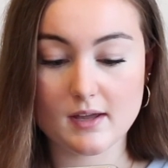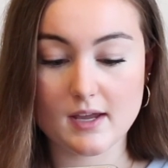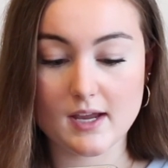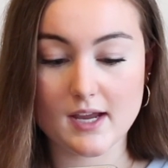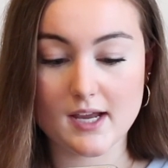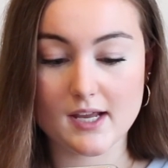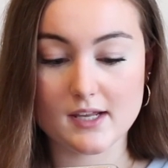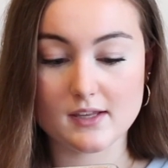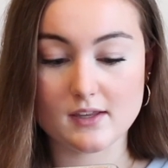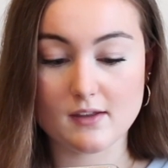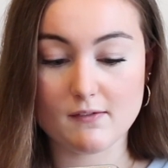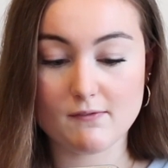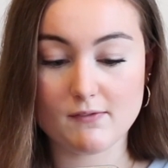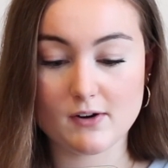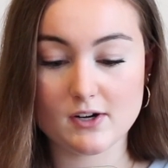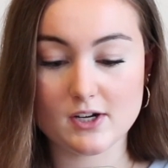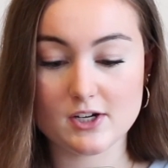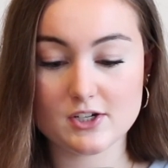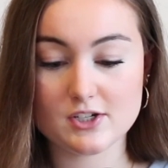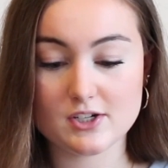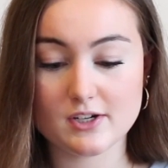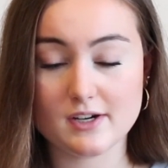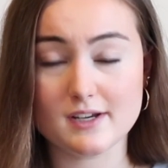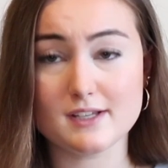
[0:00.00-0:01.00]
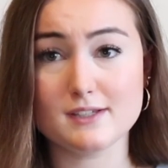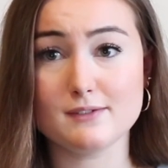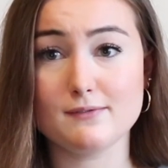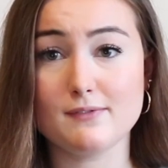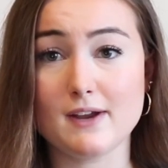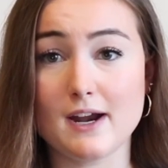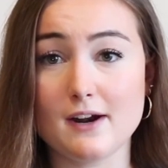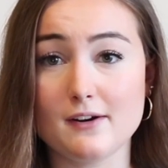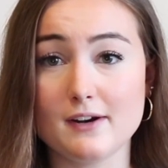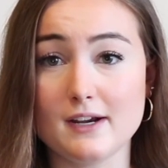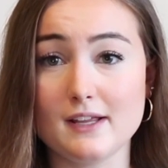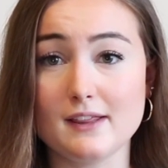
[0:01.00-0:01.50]
and the furniture is
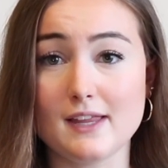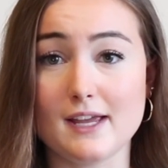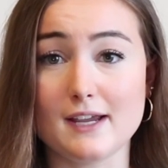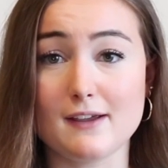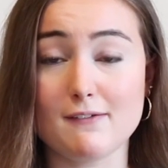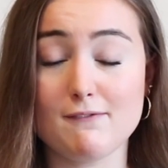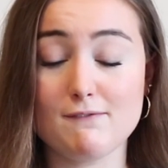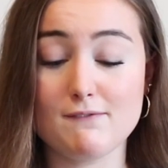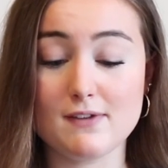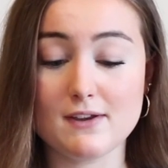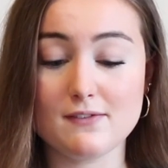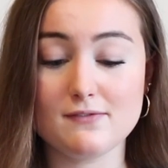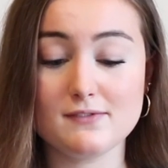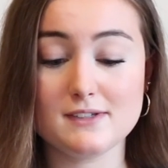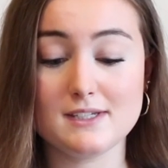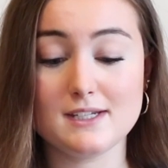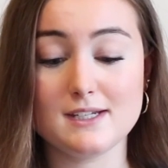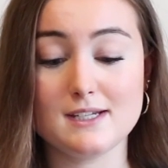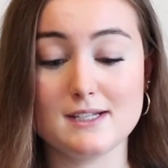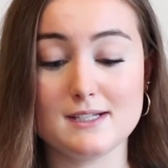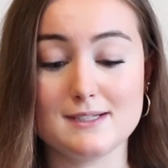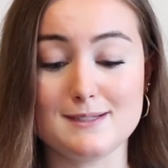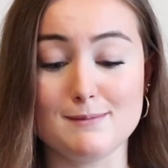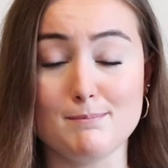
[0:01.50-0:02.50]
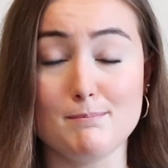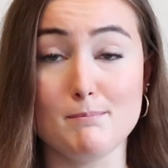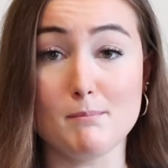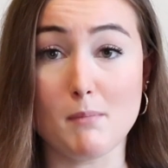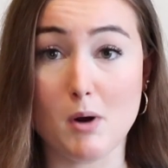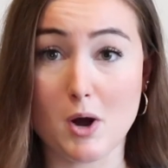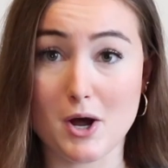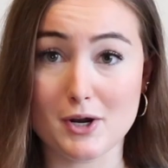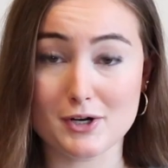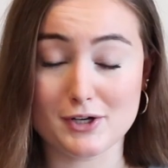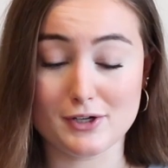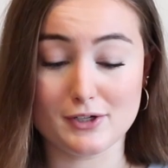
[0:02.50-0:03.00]
very like 50s
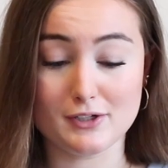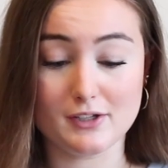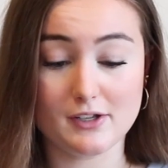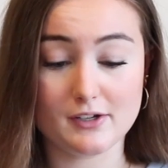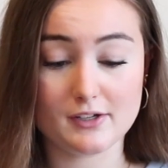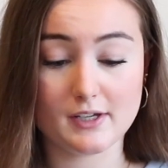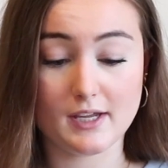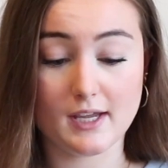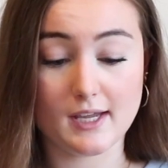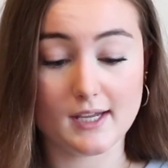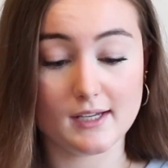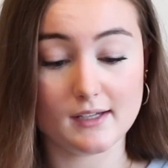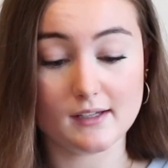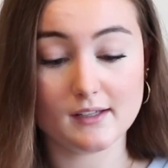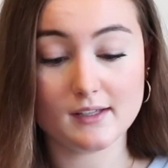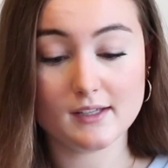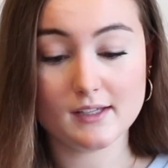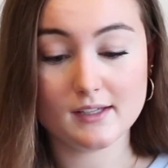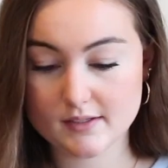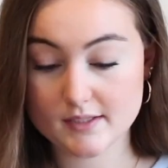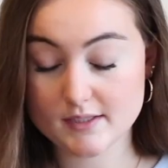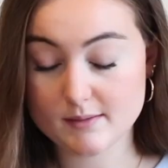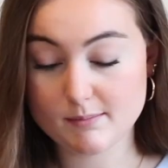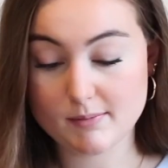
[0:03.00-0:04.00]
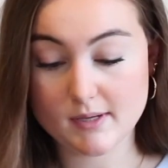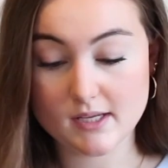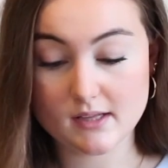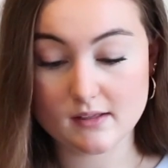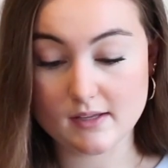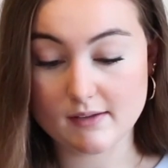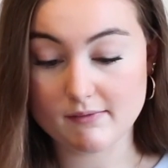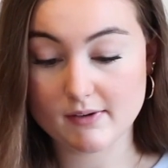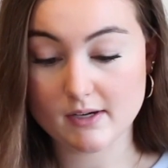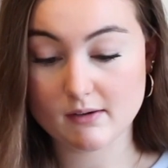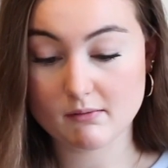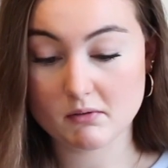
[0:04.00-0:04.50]
modern looking. It's a big
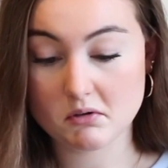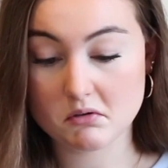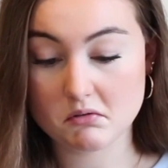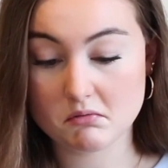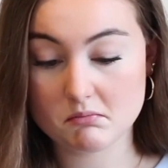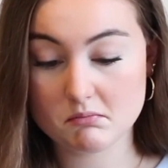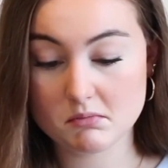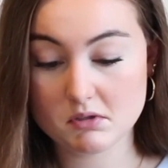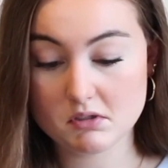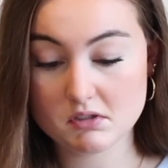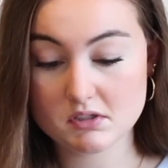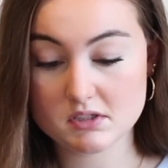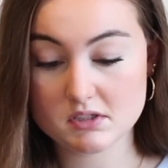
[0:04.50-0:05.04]
living room. It